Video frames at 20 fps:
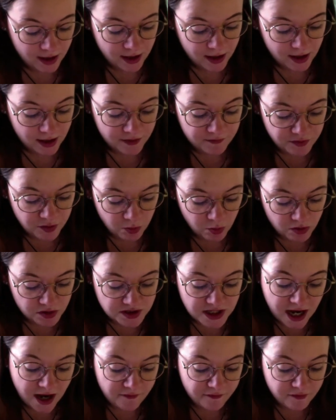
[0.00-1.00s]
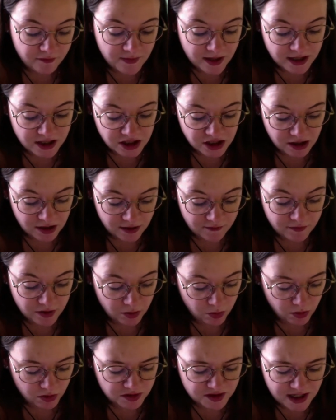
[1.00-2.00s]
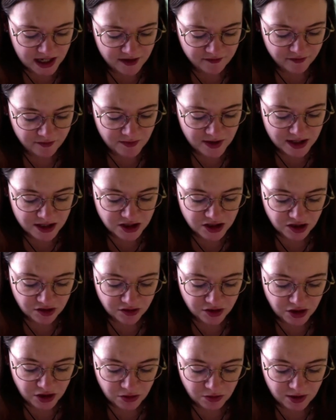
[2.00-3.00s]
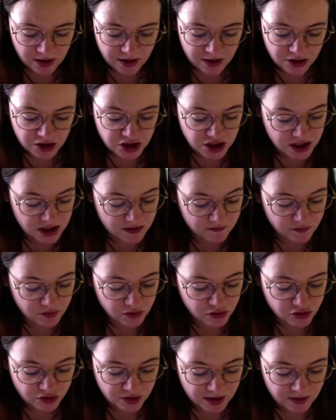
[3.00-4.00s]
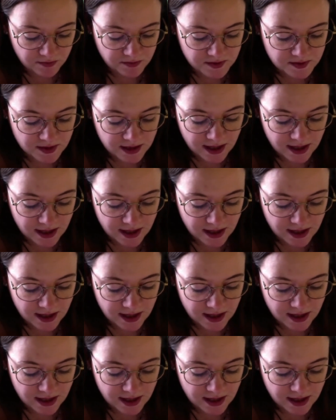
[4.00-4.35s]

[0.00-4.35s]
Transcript: If you want affirmation, if you want affirmation that you can achieve your dreams